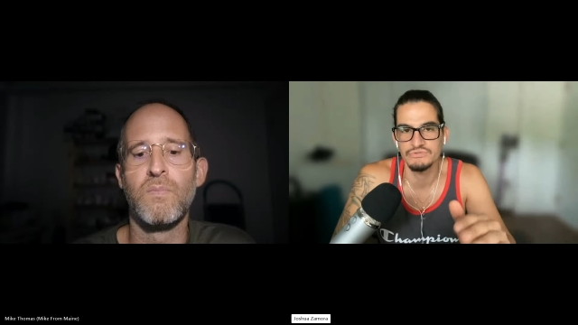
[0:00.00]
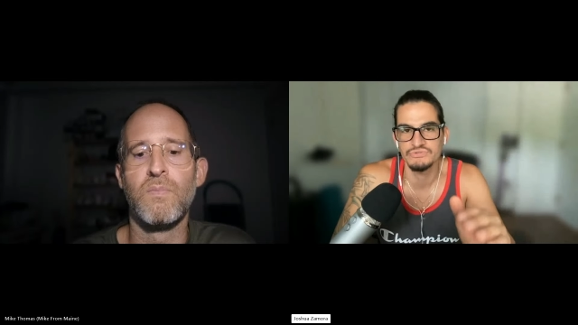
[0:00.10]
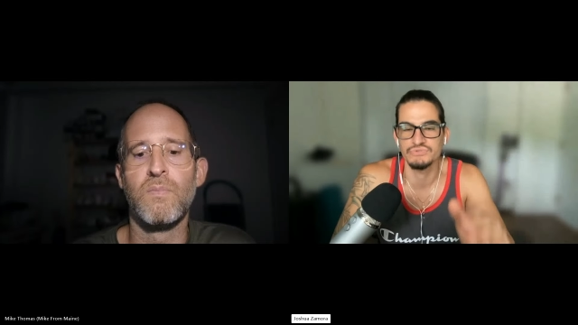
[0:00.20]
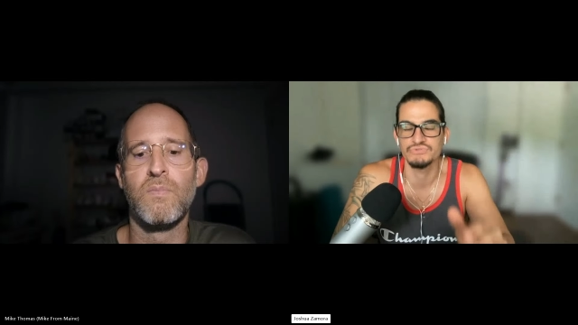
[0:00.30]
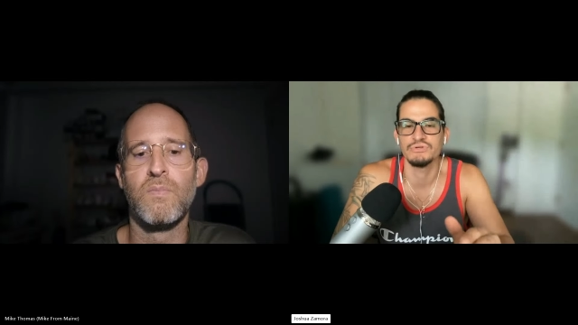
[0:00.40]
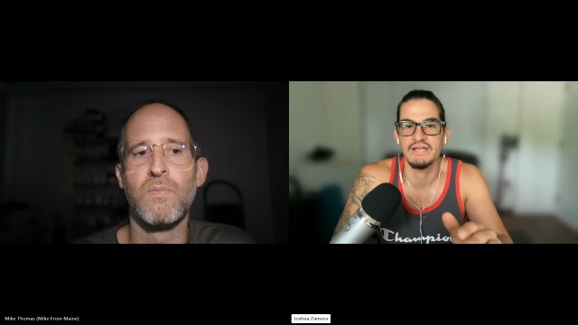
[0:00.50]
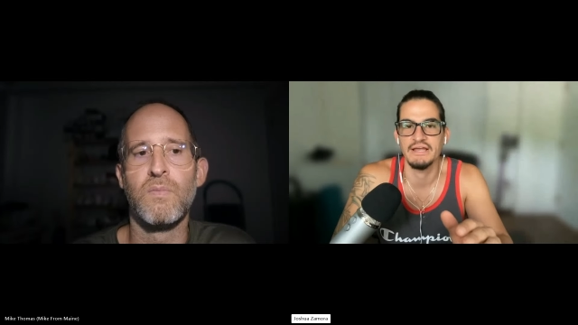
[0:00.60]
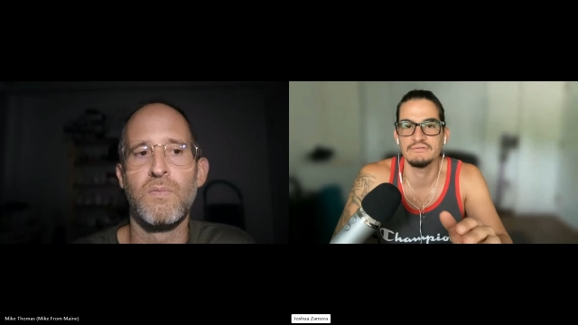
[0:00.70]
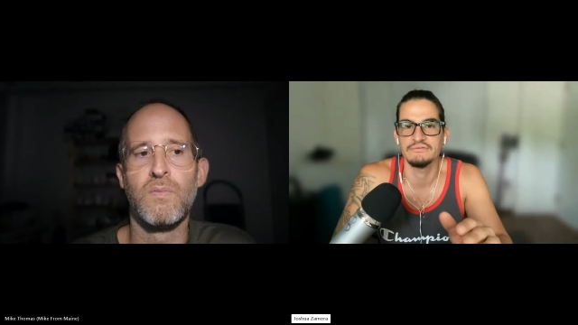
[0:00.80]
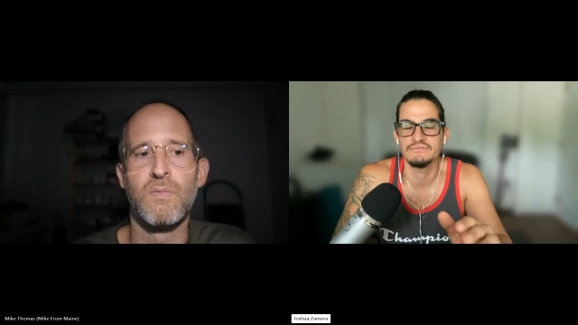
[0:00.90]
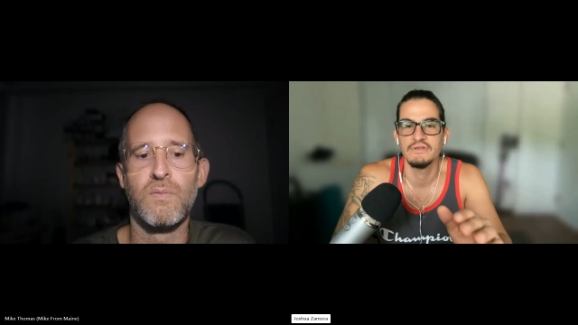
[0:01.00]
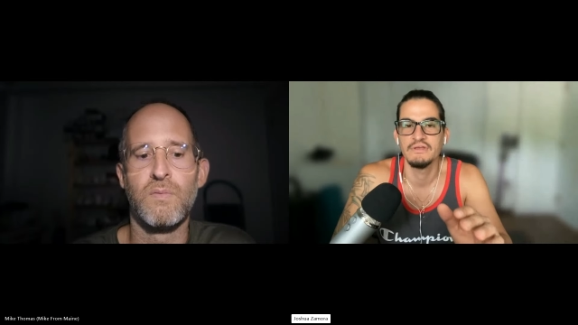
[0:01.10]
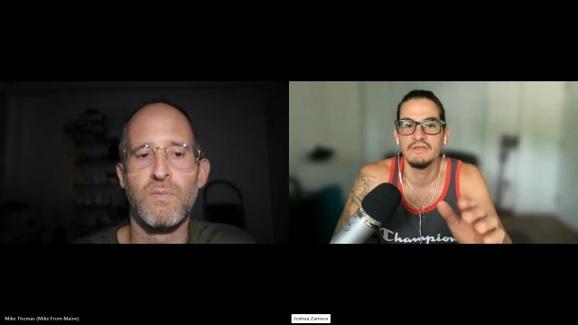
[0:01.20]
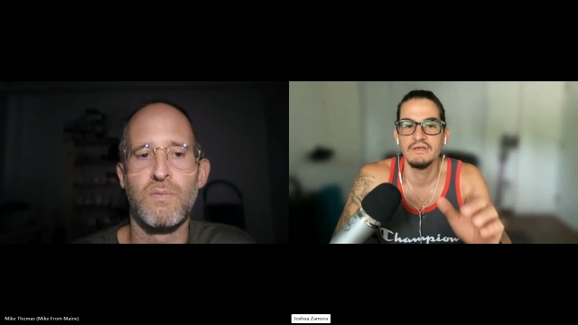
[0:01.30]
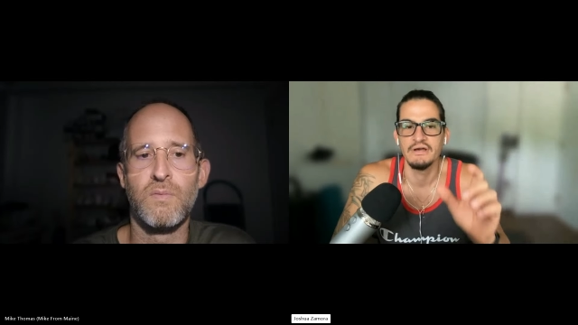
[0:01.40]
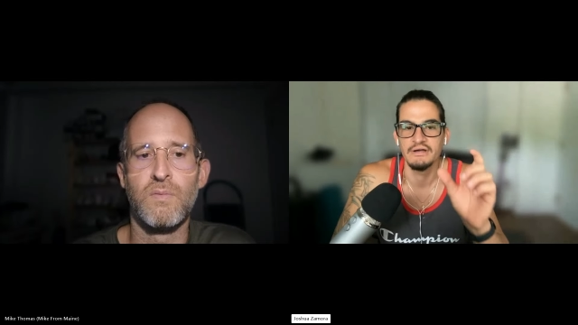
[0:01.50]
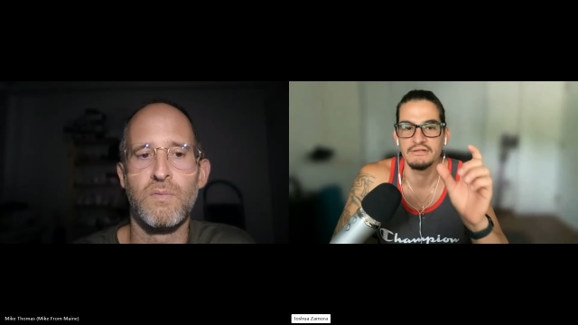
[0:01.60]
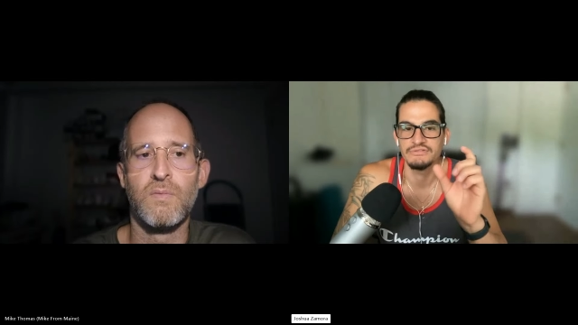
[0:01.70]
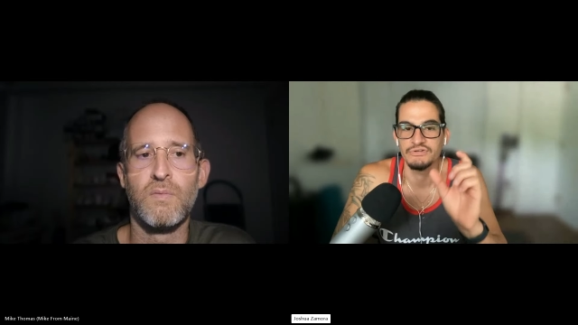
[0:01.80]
Speaker 1: social accounts, uh,